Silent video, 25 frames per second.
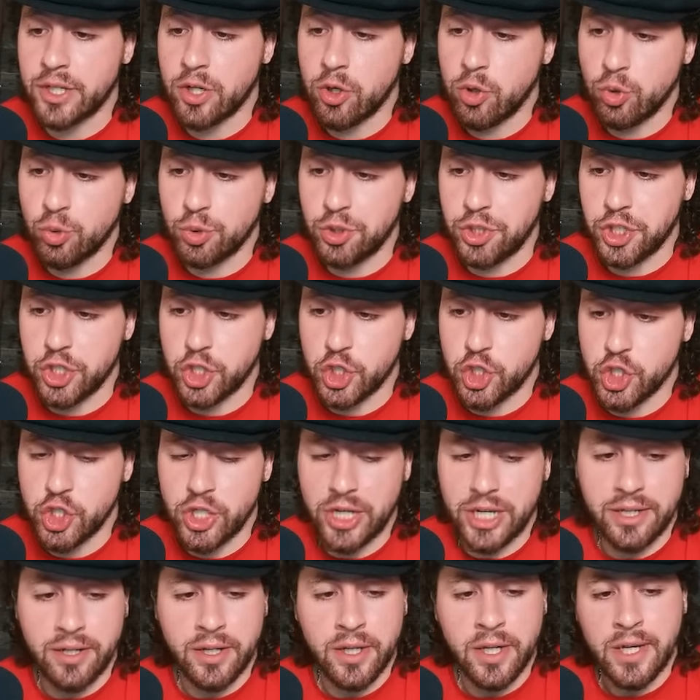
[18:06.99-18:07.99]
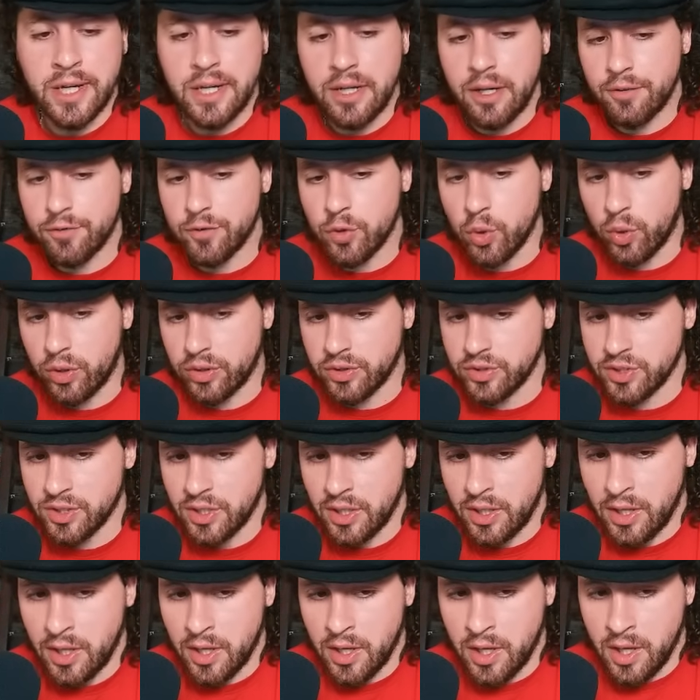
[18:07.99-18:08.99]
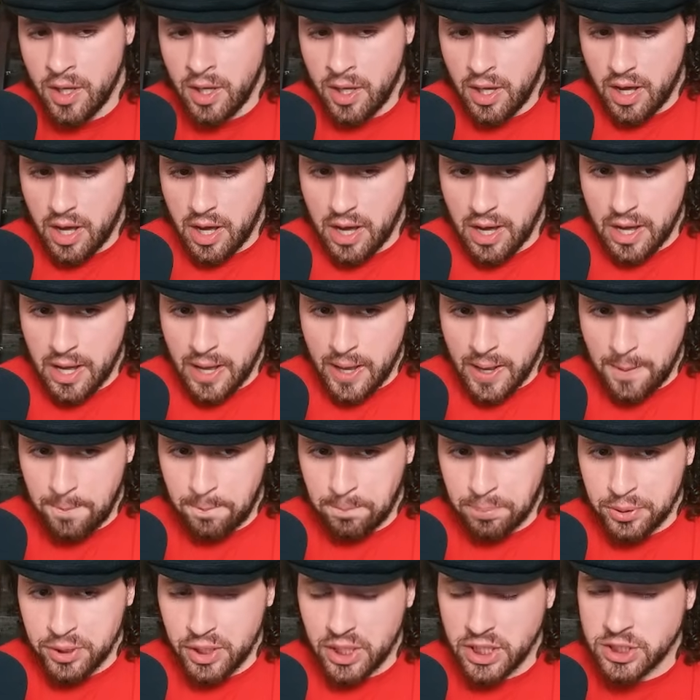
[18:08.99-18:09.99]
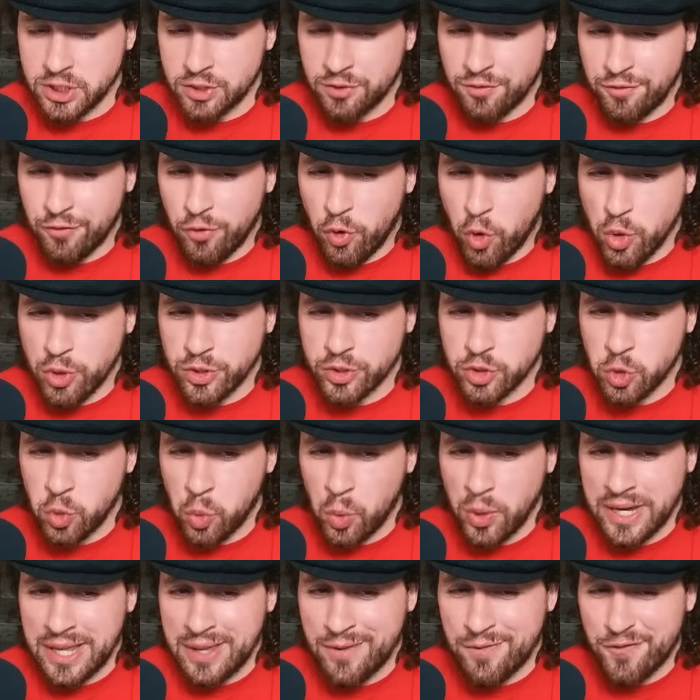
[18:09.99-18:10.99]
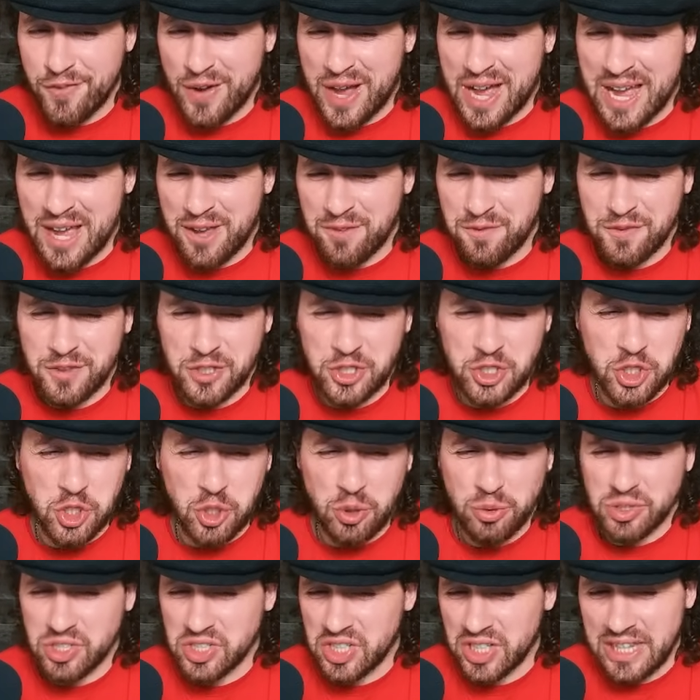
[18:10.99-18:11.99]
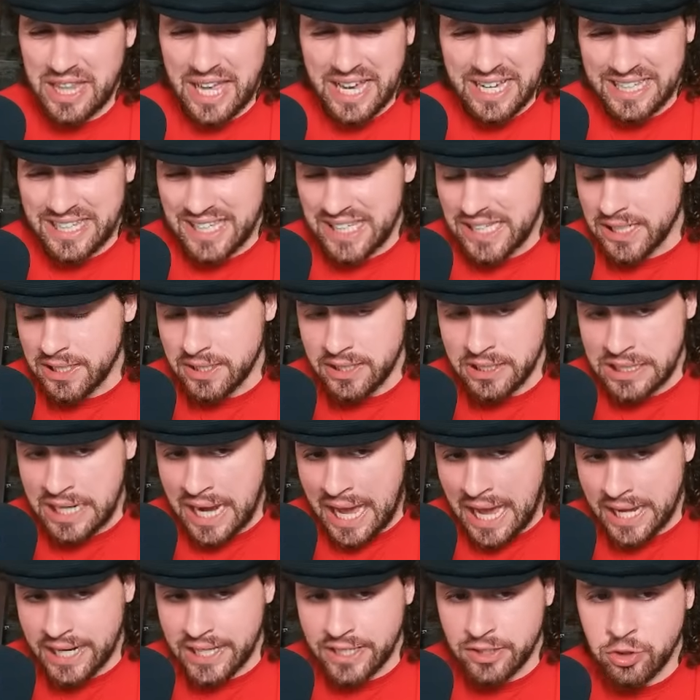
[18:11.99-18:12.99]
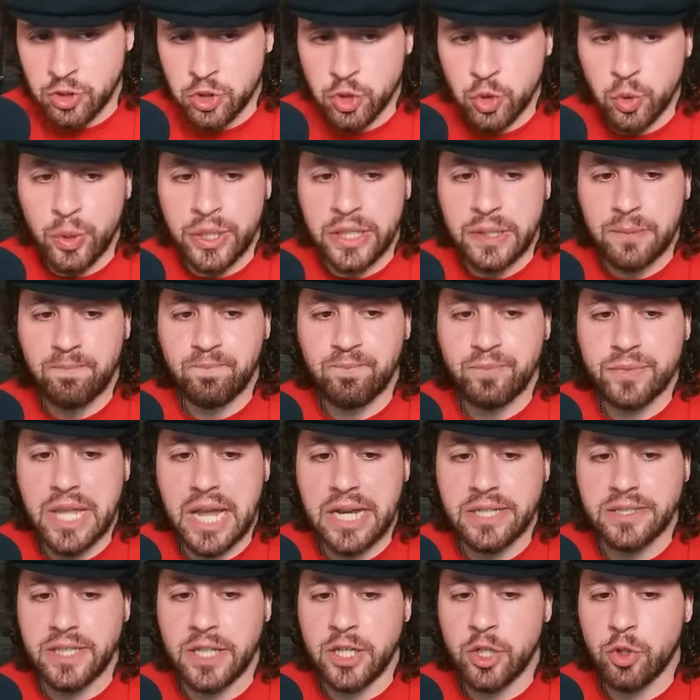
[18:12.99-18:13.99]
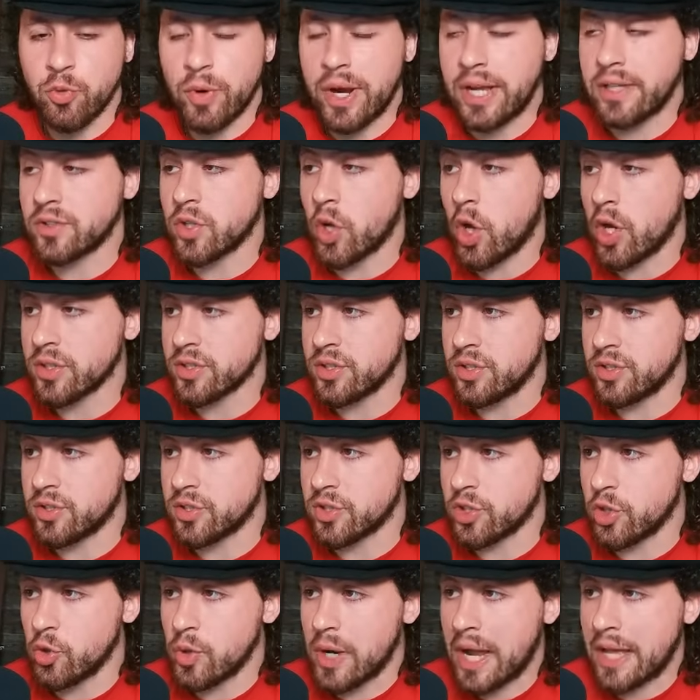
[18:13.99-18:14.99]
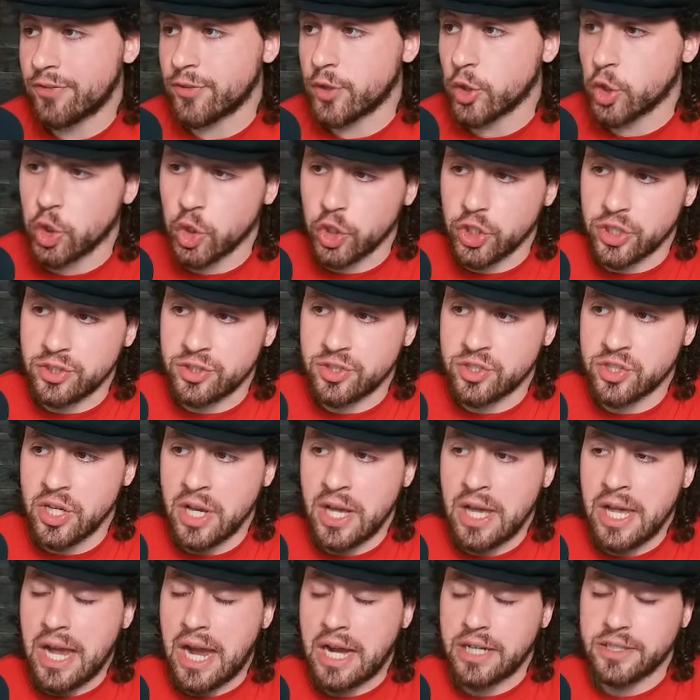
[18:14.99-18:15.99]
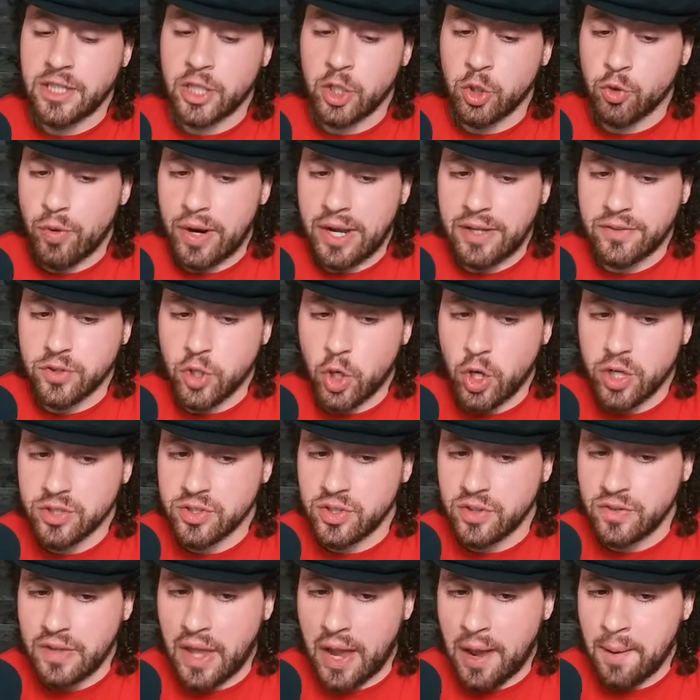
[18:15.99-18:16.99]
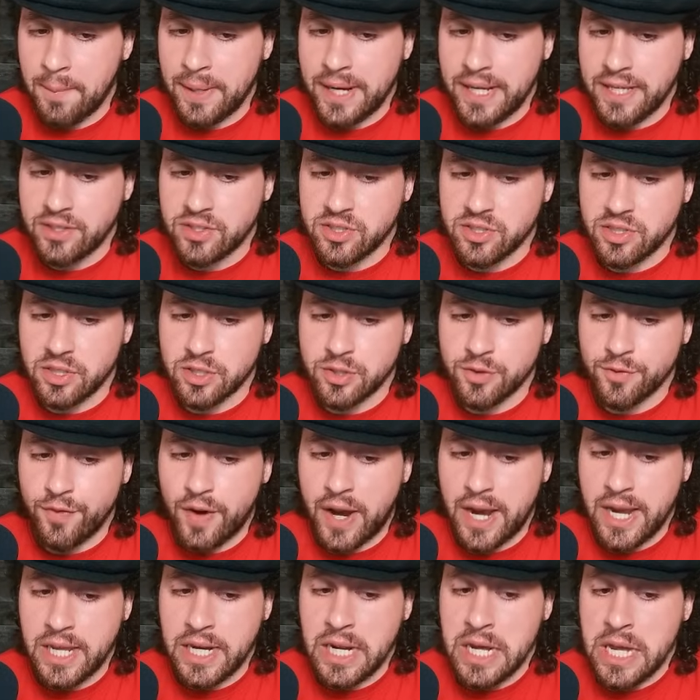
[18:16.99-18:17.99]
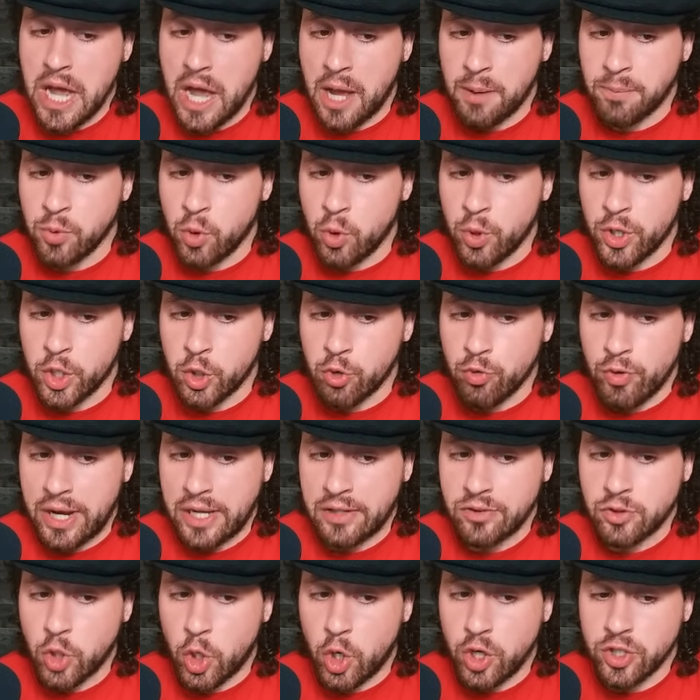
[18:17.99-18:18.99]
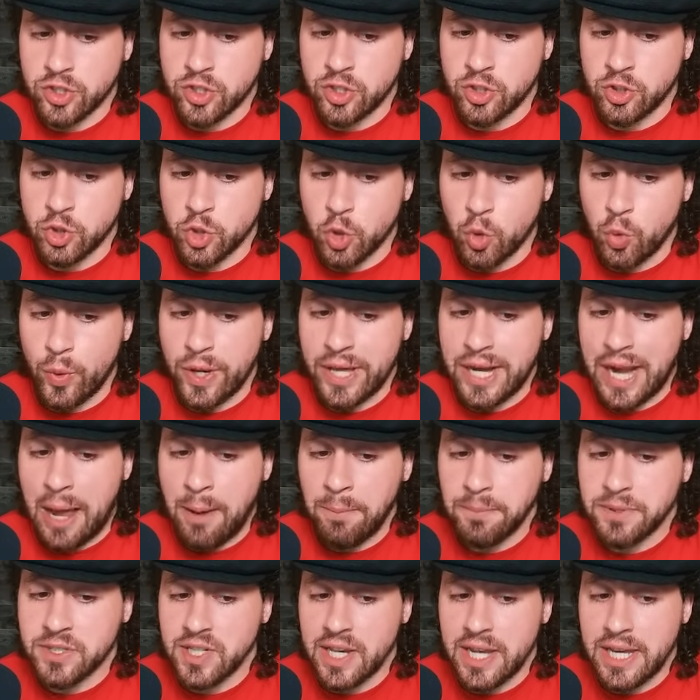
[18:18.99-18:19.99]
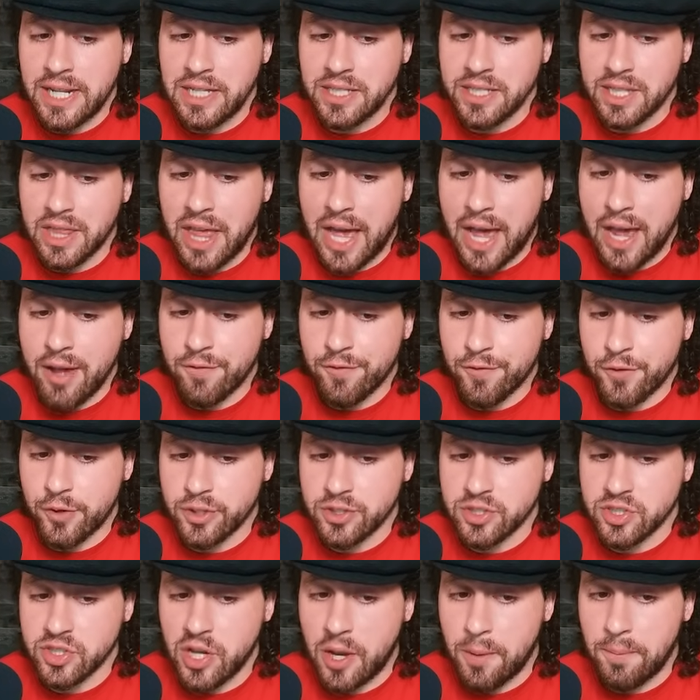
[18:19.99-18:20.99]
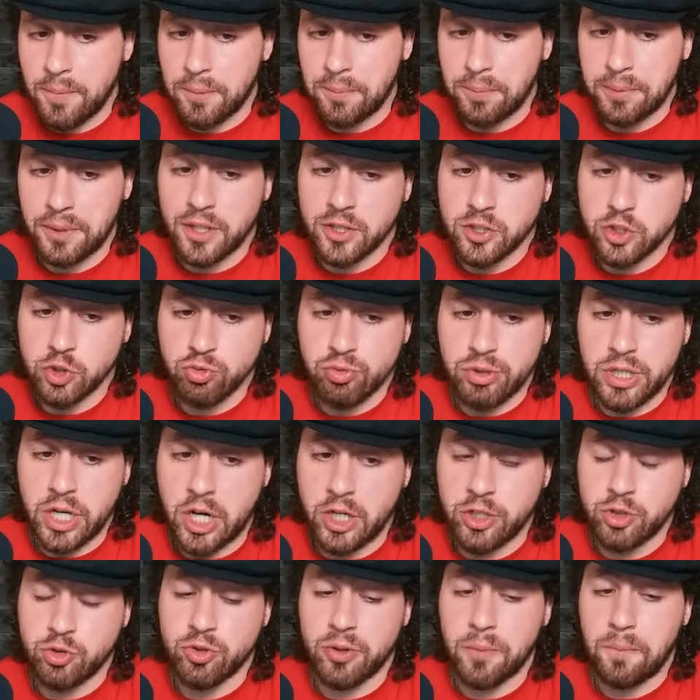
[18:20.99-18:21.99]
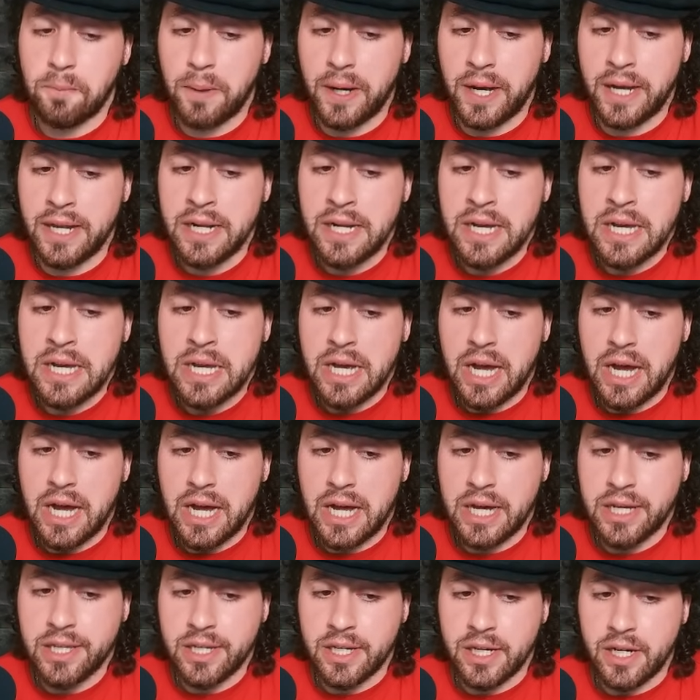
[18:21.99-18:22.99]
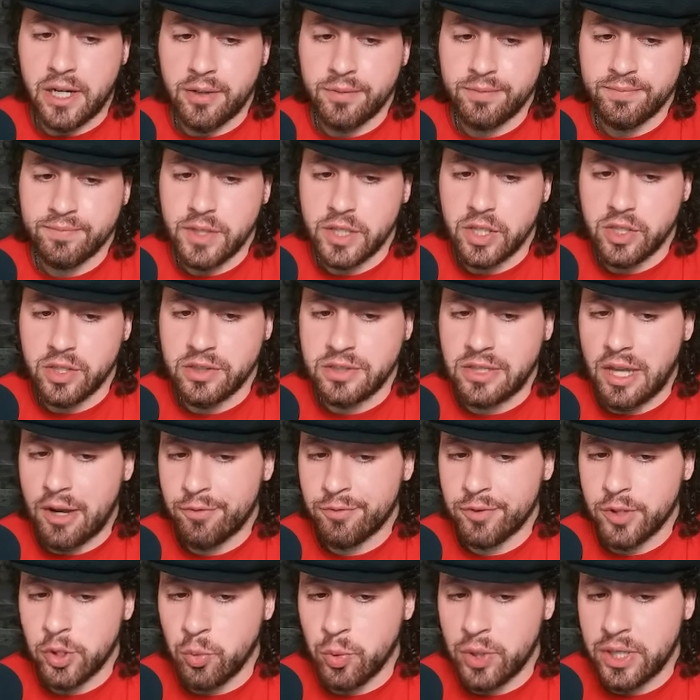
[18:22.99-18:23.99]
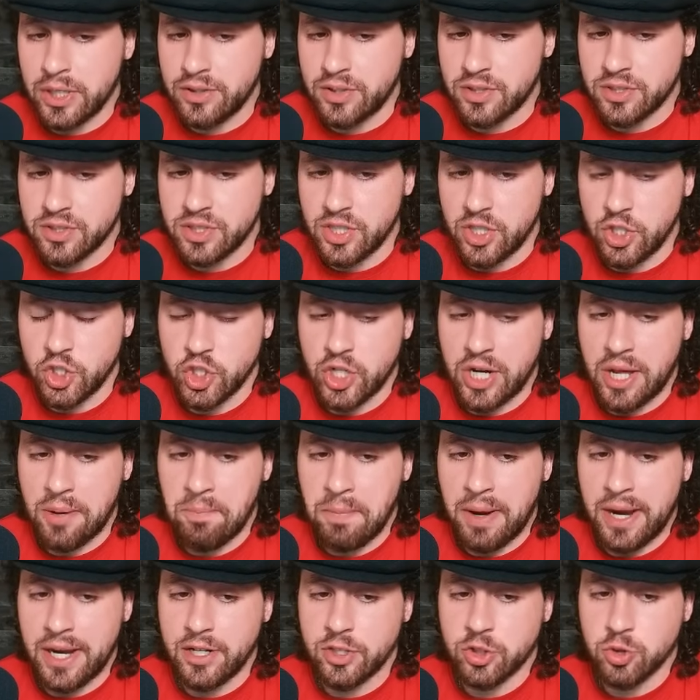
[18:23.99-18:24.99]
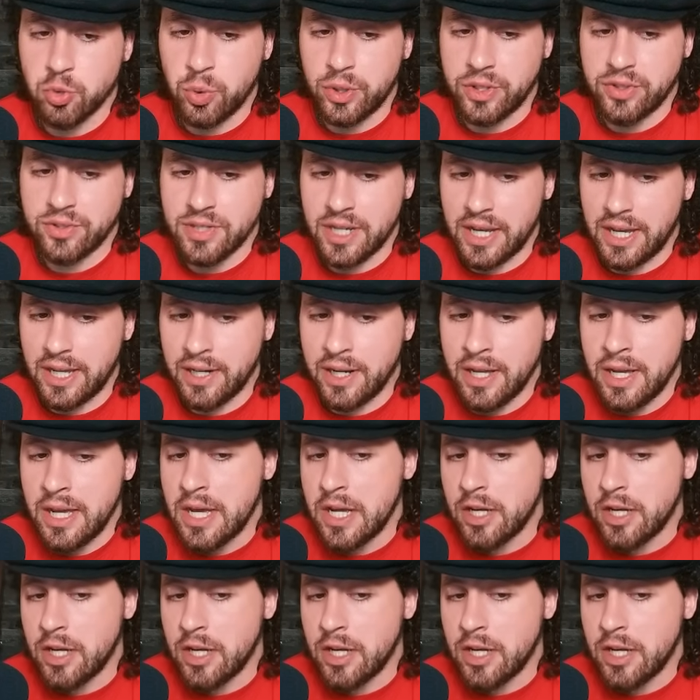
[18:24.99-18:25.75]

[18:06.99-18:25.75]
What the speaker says: Holy shit. Of course. Plus 425 for Joe Solecki. Not into it. I think Grant Dawson still got the goods. I think Grant Dawson dominates this fight. I'm going Grant Dawson to win. I'm saying he's live for a sub at plus 300, but, he could definitely win a decision at minus 110.